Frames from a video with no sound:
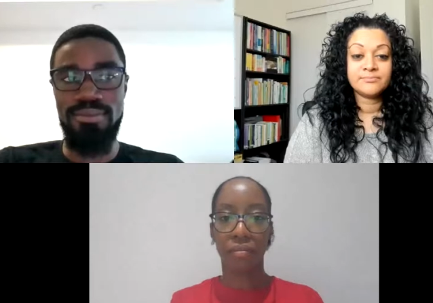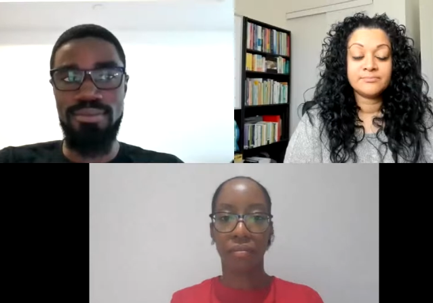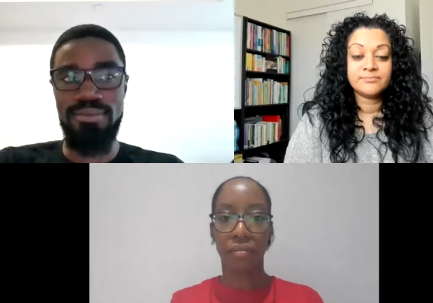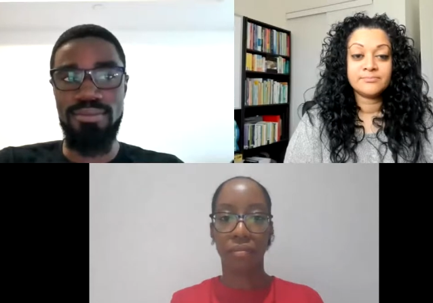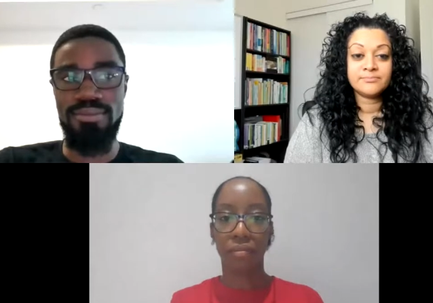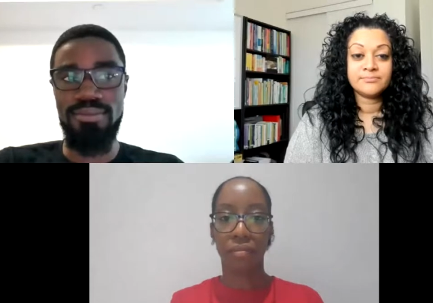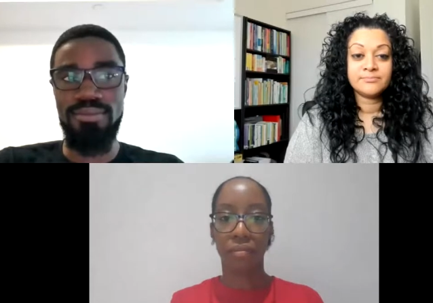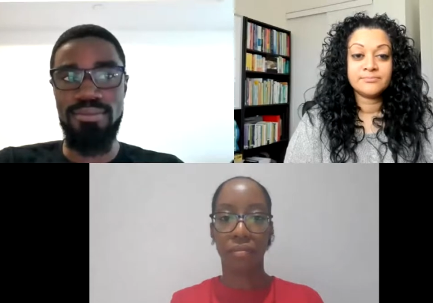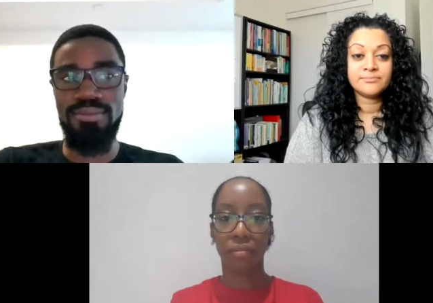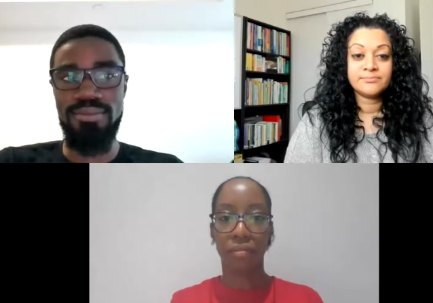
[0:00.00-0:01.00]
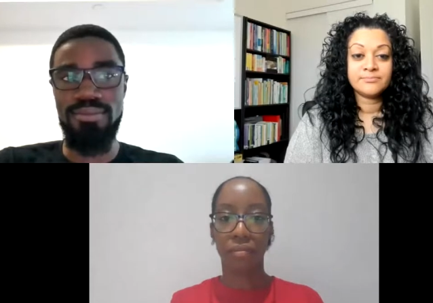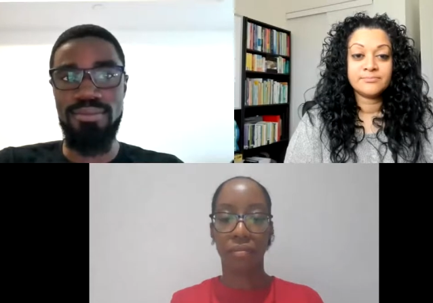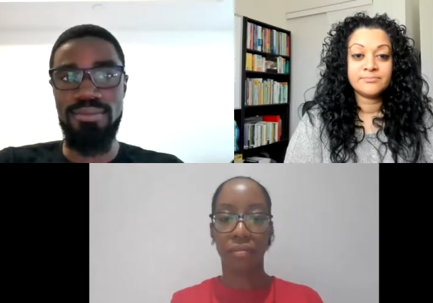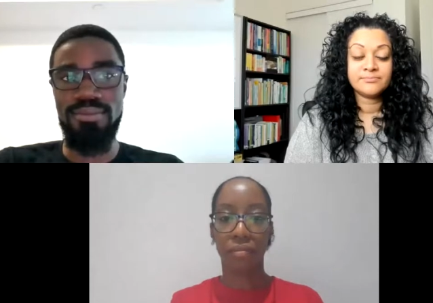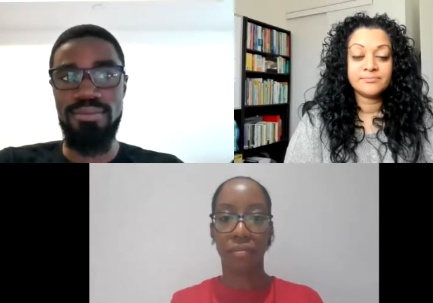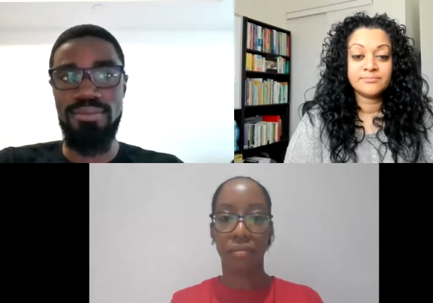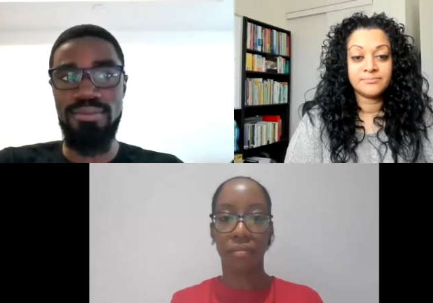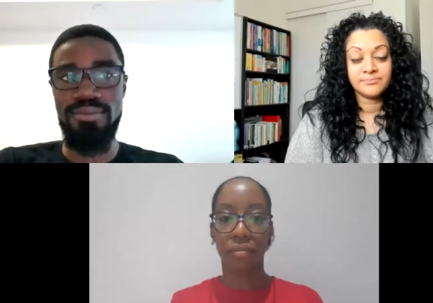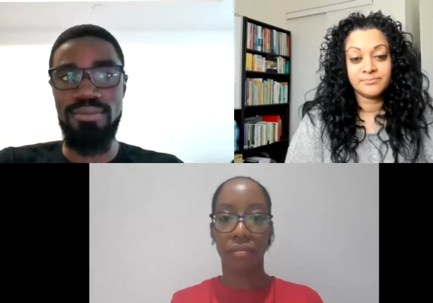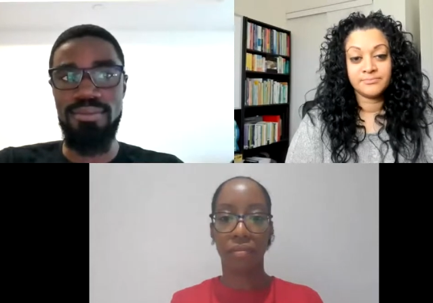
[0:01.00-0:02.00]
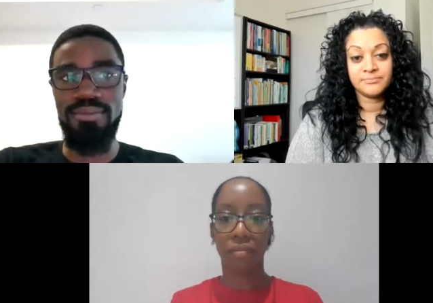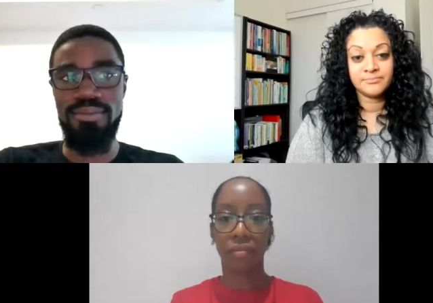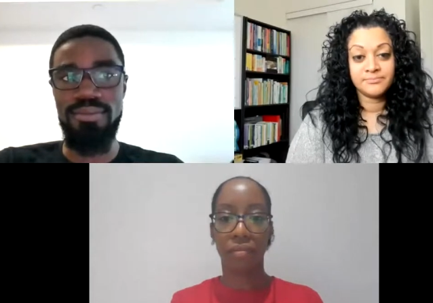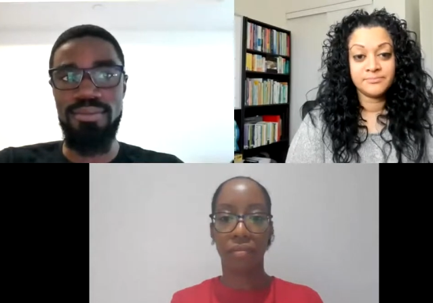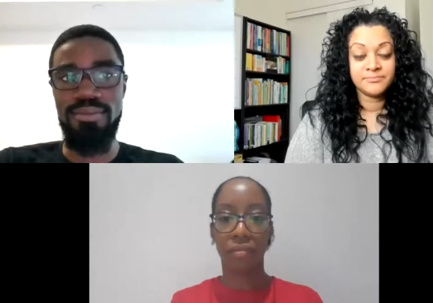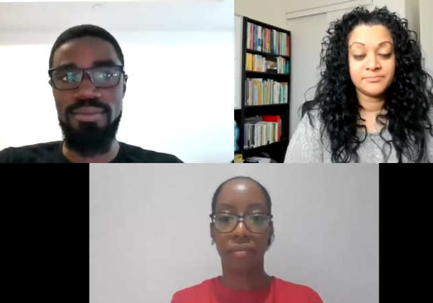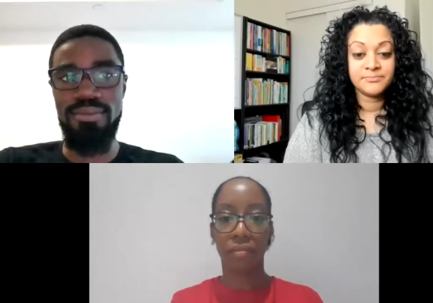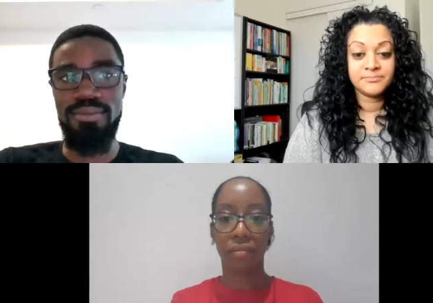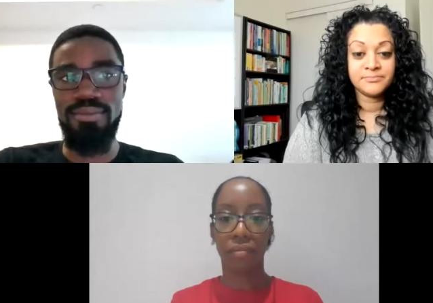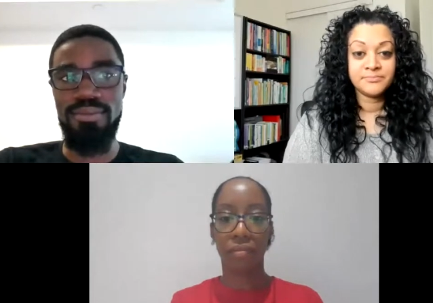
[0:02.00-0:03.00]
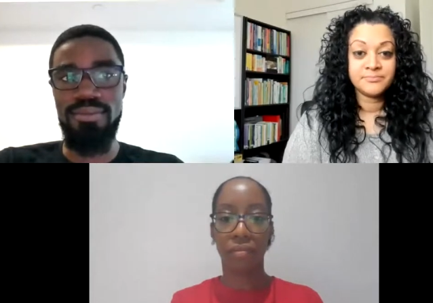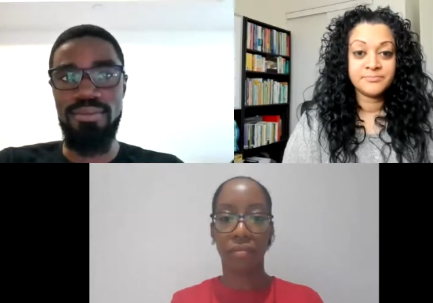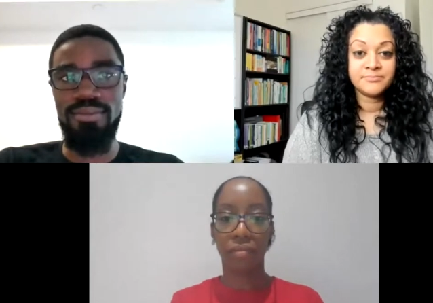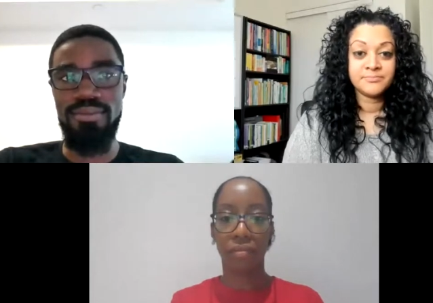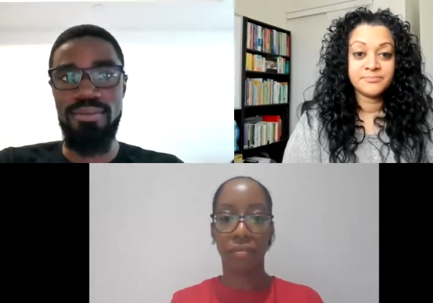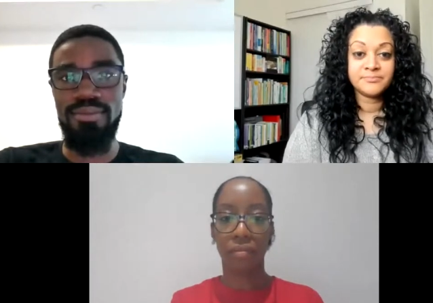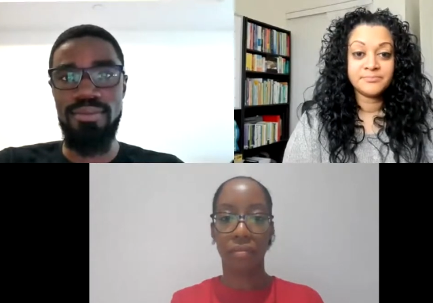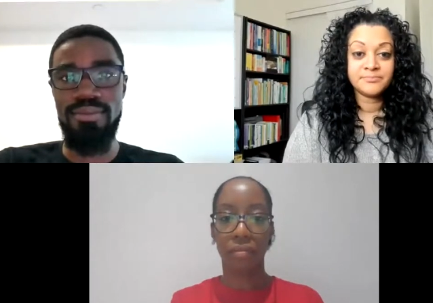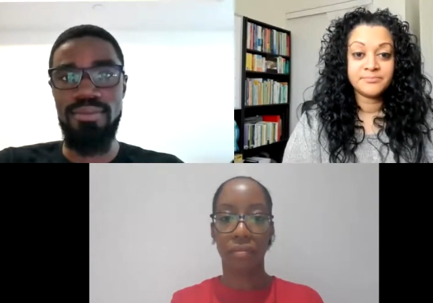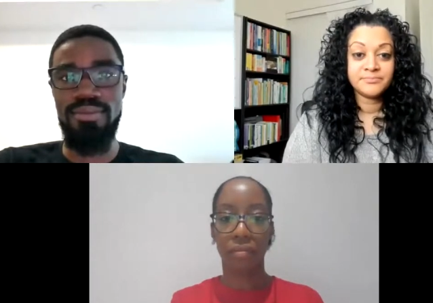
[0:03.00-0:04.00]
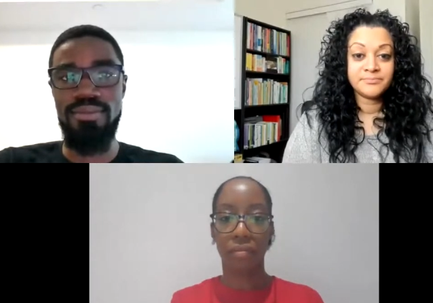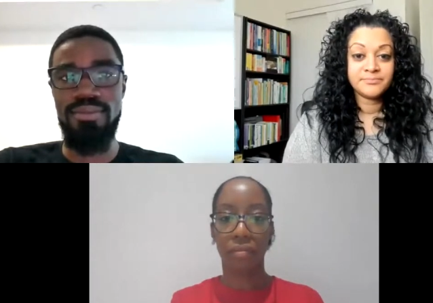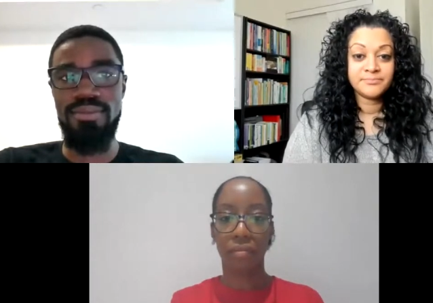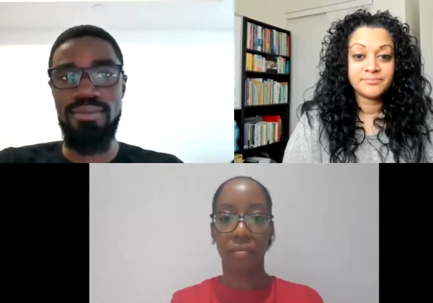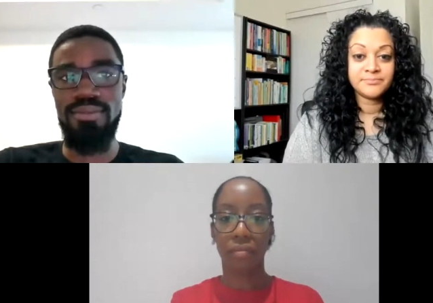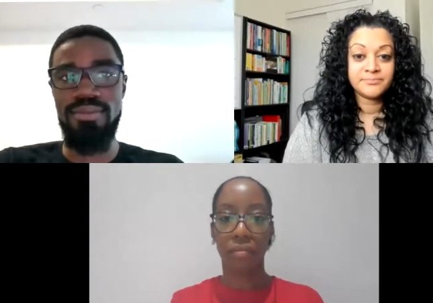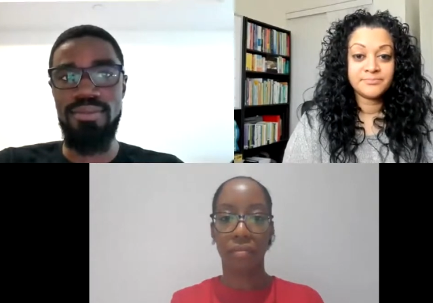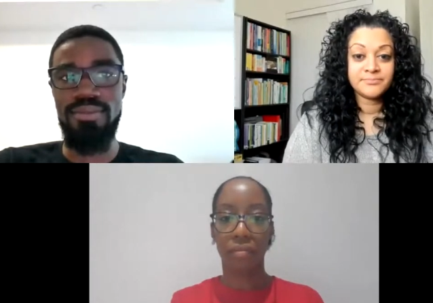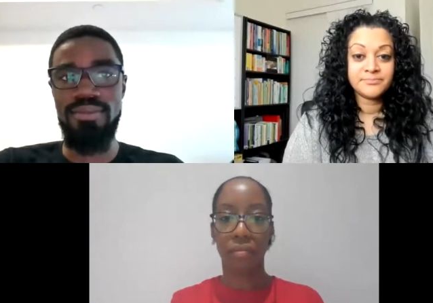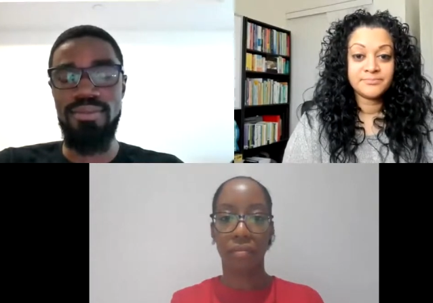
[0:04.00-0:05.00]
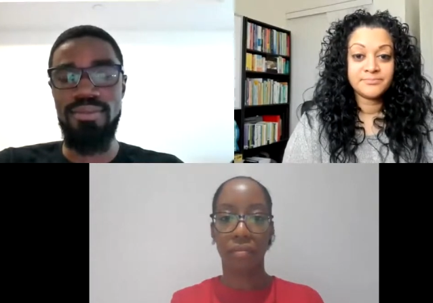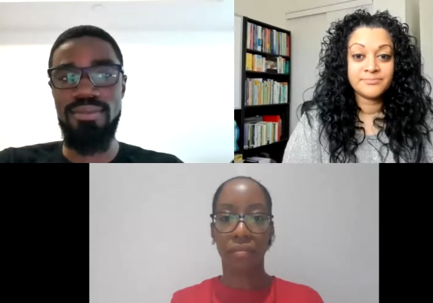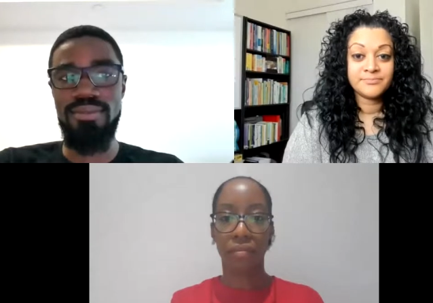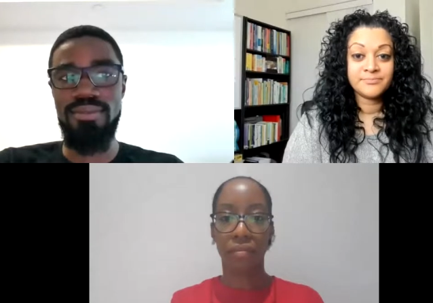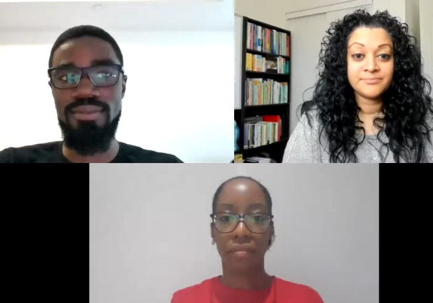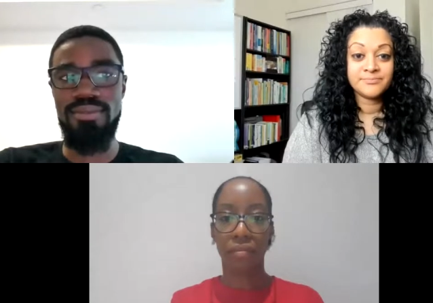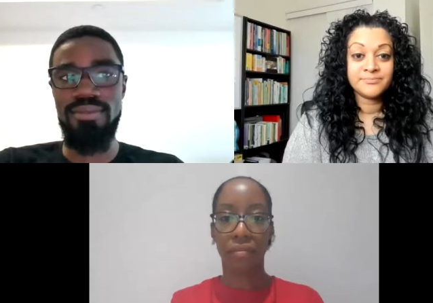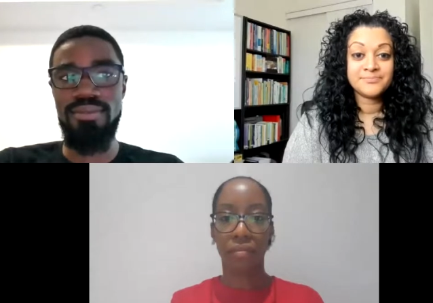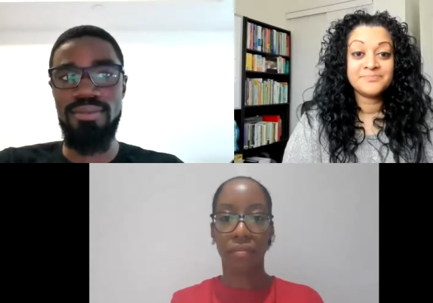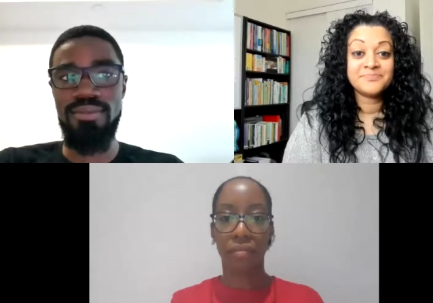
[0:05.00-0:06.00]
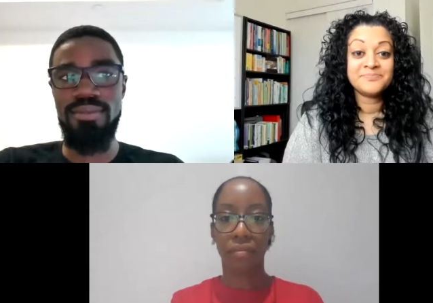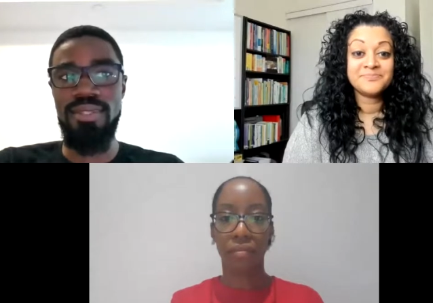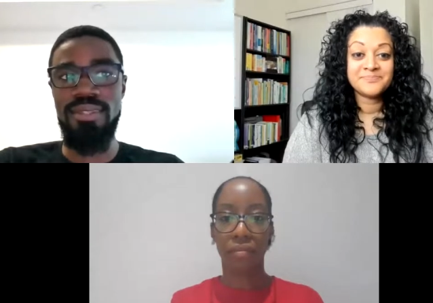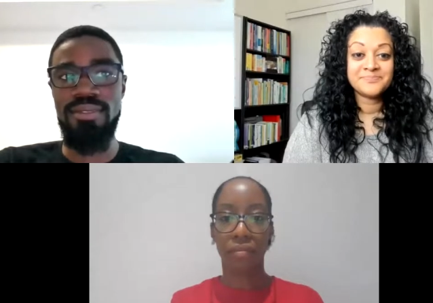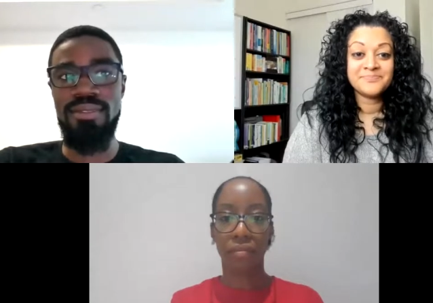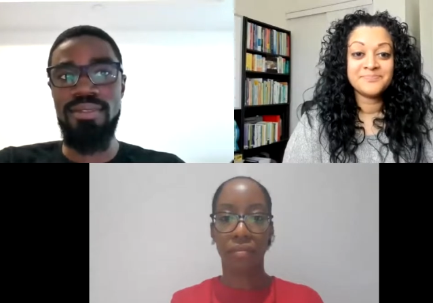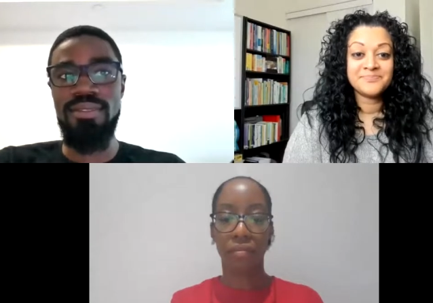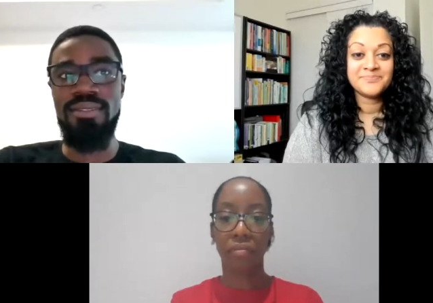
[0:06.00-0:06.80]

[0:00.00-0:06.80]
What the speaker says: (silence)